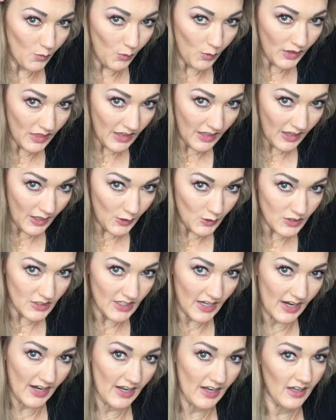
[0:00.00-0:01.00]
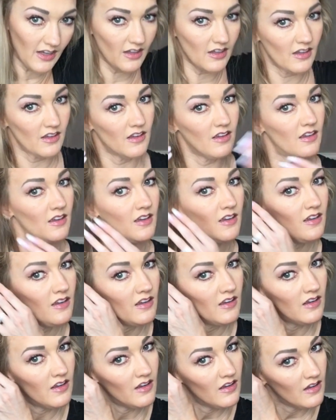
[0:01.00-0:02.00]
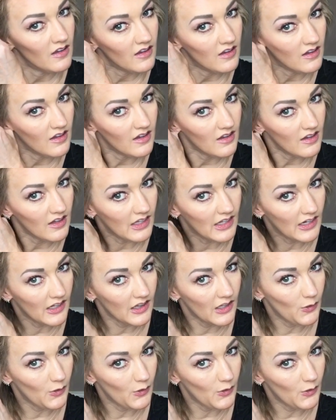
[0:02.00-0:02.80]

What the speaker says: with a low setting and